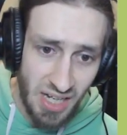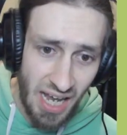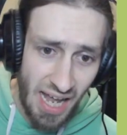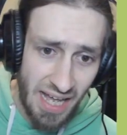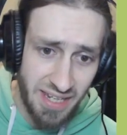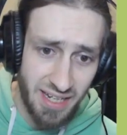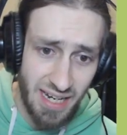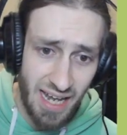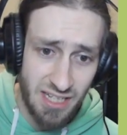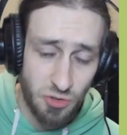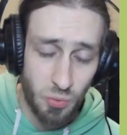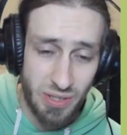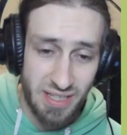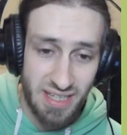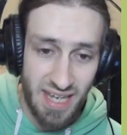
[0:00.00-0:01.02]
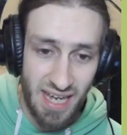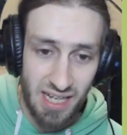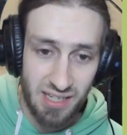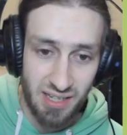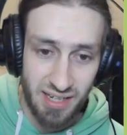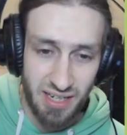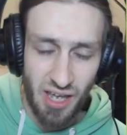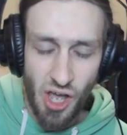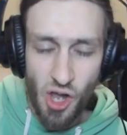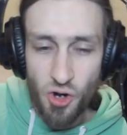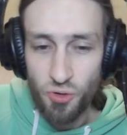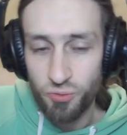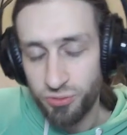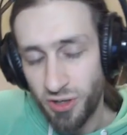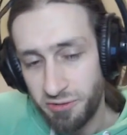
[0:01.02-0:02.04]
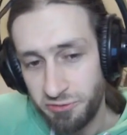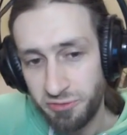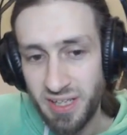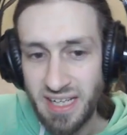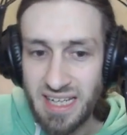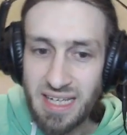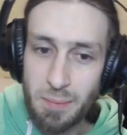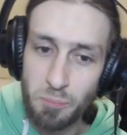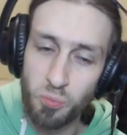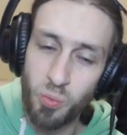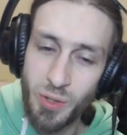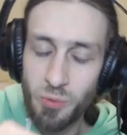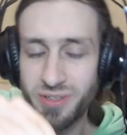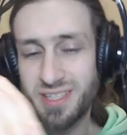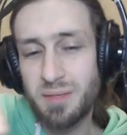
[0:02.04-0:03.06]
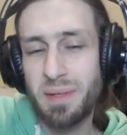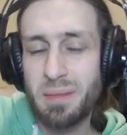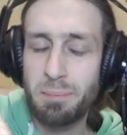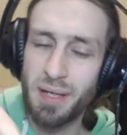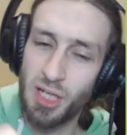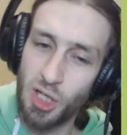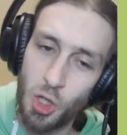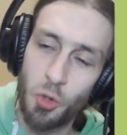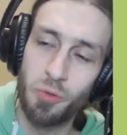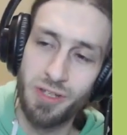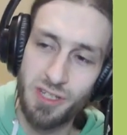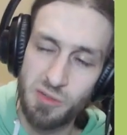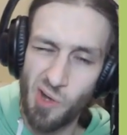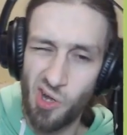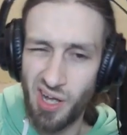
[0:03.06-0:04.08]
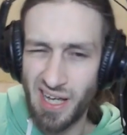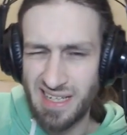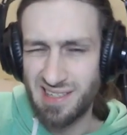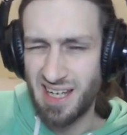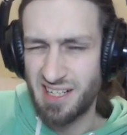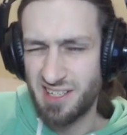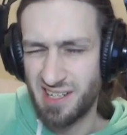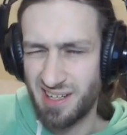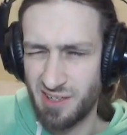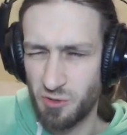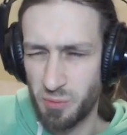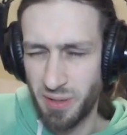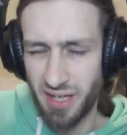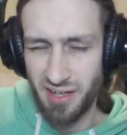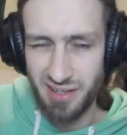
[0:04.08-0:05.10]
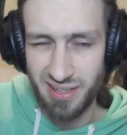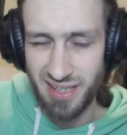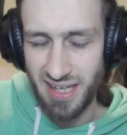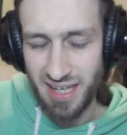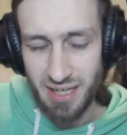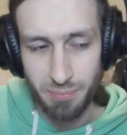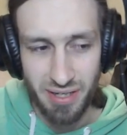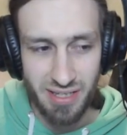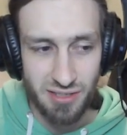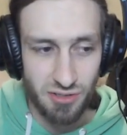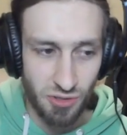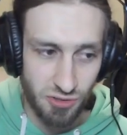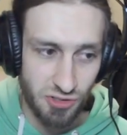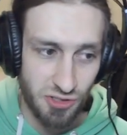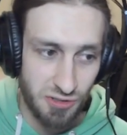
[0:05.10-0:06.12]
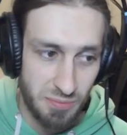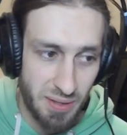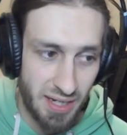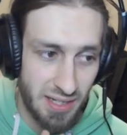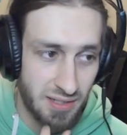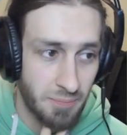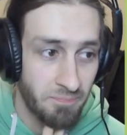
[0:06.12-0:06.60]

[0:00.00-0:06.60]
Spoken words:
and then as we get like roughly, we want to be below this pot. I slashed a little bit early here, but it's not too bad.